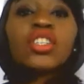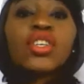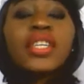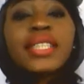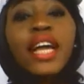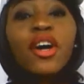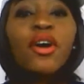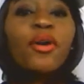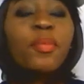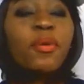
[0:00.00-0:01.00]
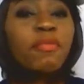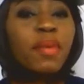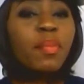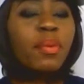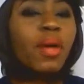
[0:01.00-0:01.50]
So the second group
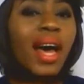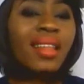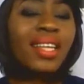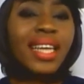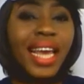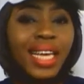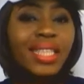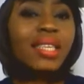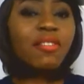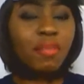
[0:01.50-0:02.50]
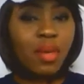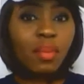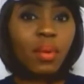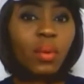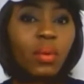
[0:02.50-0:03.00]
of people are the negative
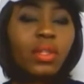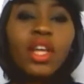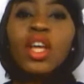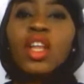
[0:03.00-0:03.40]
people.